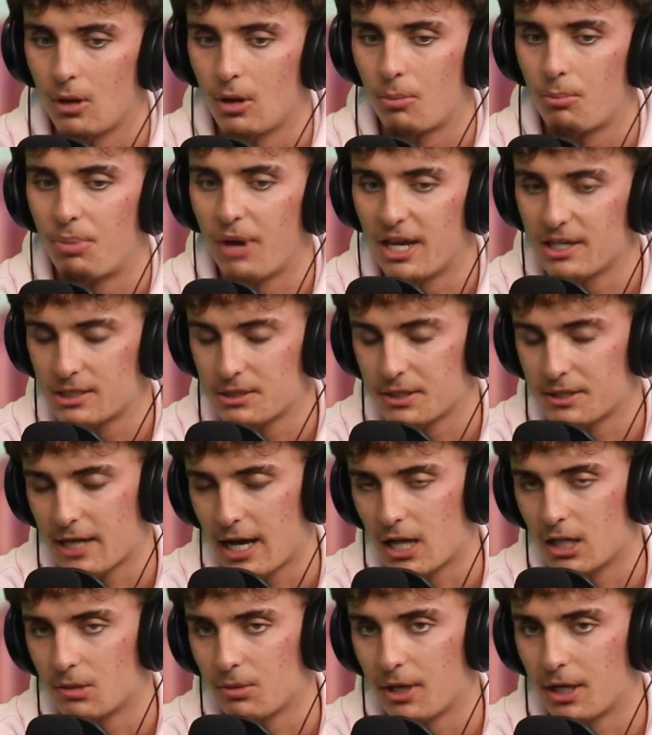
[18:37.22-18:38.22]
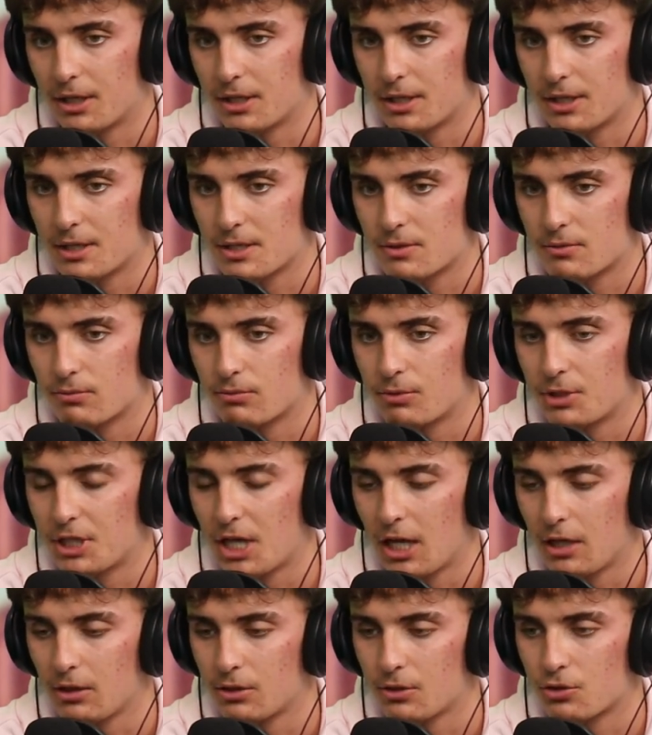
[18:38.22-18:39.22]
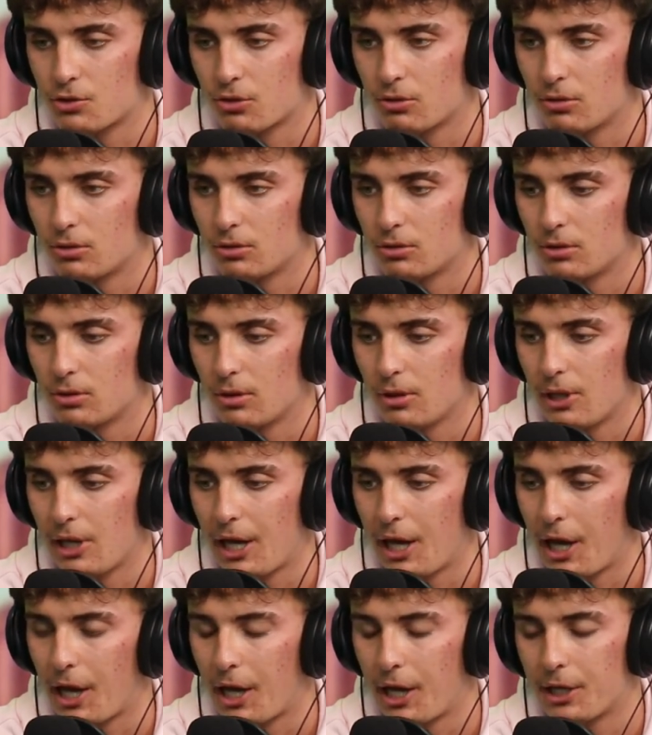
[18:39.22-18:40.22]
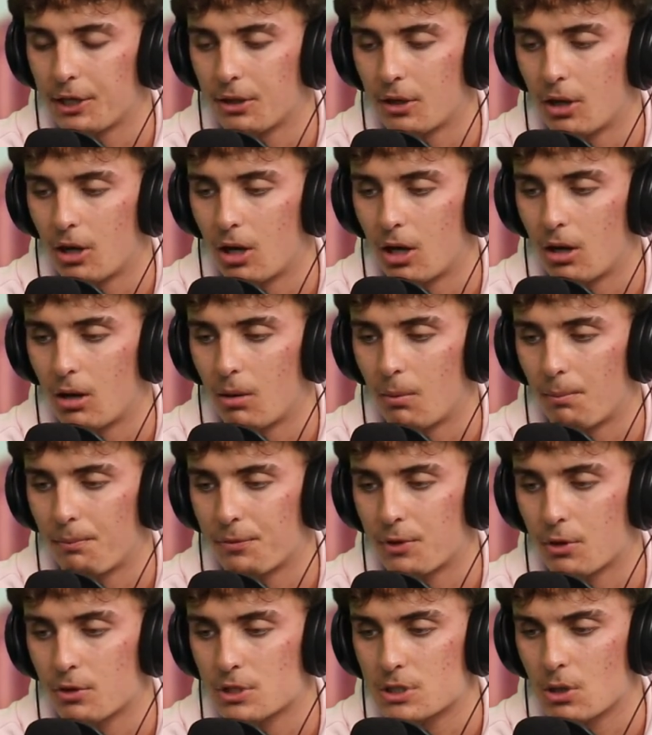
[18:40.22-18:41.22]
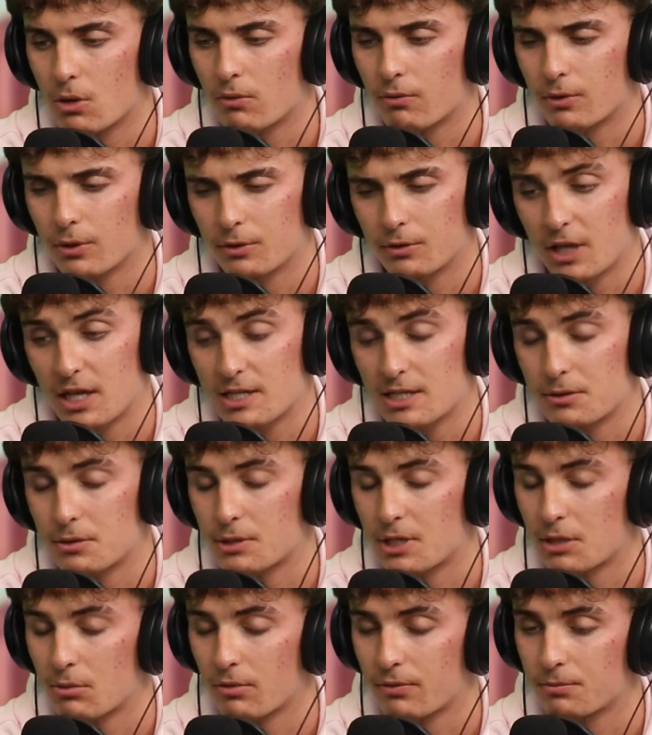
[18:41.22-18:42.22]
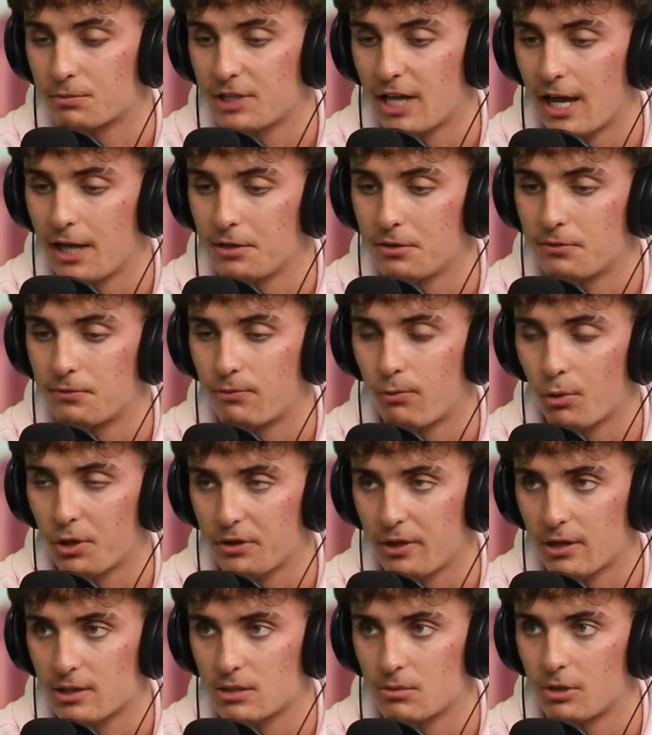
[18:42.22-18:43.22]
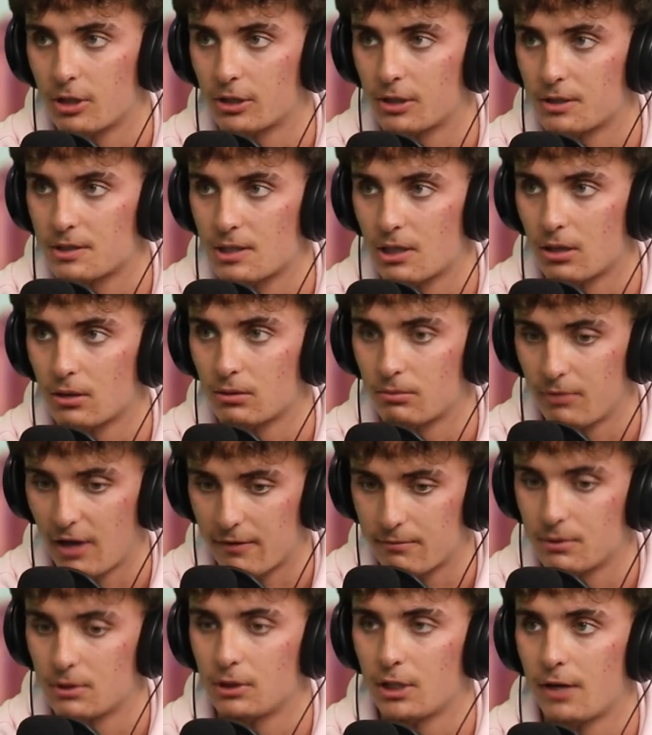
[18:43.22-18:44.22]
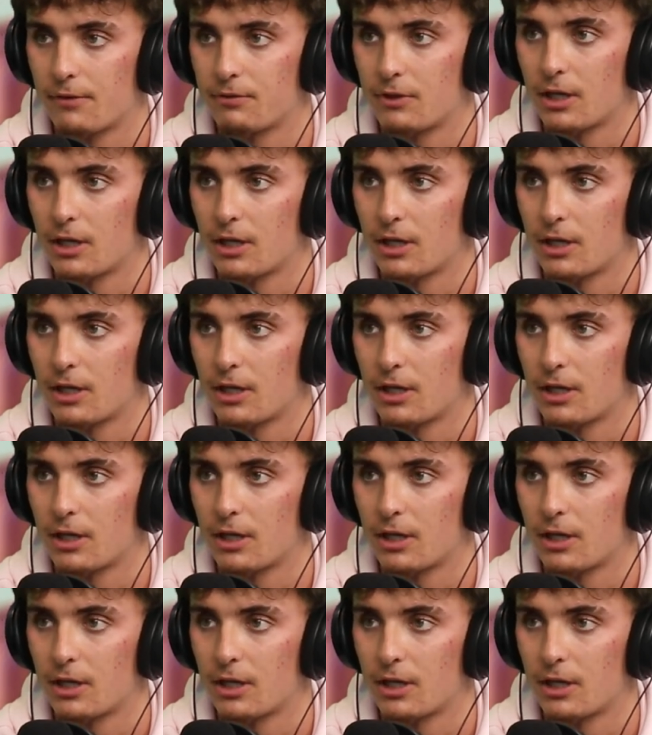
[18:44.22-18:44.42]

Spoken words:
basically the Taliban has regained control. And they said there's anywhere from 10 to 40,000 Americans that have been left